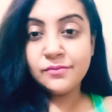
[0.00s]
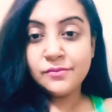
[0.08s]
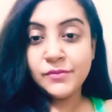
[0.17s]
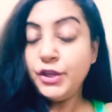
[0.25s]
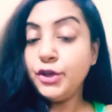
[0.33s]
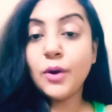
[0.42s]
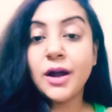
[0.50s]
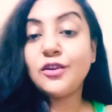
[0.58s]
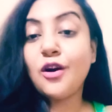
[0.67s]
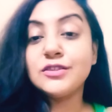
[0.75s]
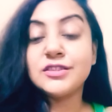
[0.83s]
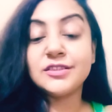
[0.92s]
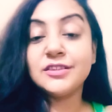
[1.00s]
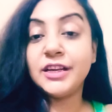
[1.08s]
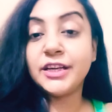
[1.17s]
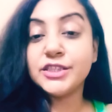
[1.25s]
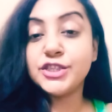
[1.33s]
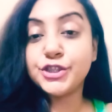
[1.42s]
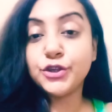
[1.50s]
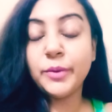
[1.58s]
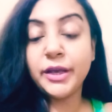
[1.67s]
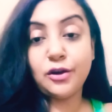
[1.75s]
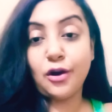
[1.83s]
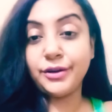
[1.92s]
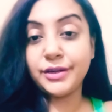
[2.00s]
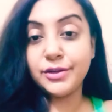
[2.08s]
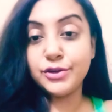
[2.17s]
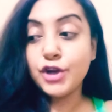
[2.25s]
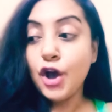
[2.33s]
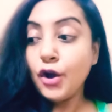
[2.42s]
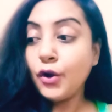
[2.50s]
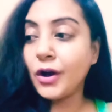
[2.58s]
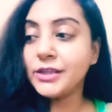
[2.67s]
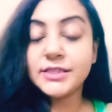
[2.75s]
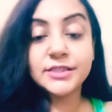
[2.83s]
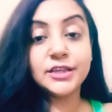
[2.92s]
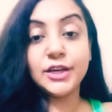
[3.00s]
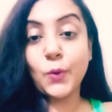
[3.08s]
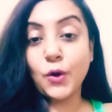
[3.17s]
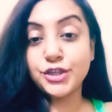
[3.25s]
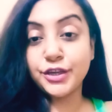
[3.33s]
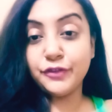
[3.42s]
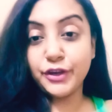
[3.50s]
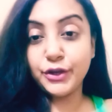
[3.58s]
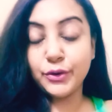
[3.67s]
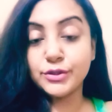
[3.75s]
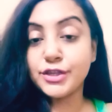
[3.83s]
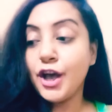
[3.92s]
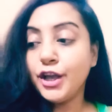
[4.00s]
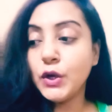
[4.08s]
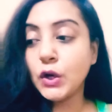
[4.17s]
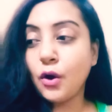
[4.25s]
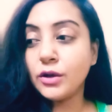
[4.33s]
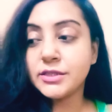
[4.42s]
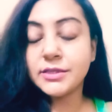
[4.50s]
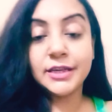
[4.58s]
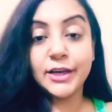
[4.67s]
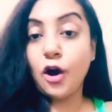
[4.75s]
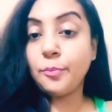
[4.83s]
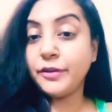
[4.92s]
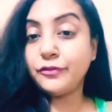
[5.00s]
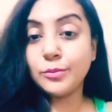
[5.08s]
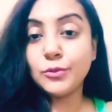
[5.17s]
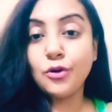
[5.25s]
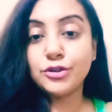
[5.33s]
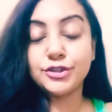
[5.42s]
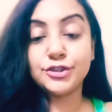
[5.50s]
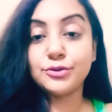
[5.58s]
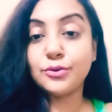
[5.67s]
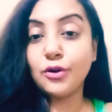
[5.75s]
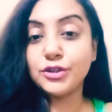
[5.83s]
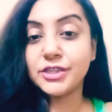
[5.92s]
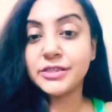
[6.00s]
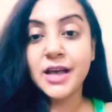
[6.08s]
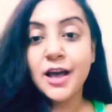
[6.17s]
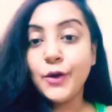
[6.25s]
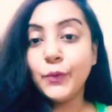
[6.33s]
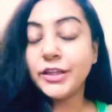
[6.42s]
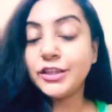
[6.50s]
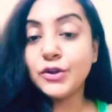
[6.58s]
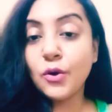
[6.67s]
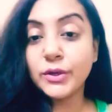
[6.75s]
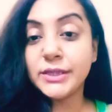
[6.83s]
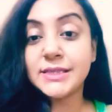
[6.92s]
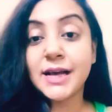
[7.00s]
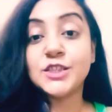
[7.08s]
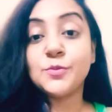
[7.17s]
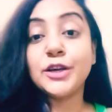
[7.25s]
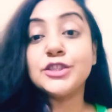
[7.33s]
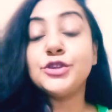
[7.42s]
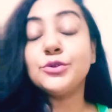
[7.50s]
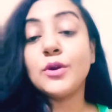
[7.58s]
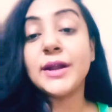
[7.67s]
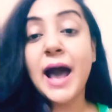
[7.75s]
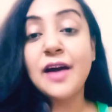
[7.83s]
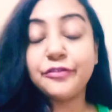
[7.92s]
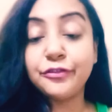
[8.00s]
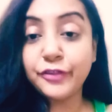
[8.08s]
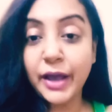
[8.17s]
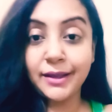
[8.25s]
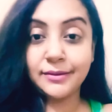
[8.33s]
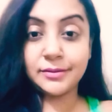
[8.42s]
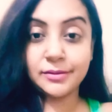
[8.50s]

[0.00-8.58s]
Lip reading: You are constantly consuming content, constantly watching videos. You're constantly hopping from coaches to coaches with no results because you don't have faith.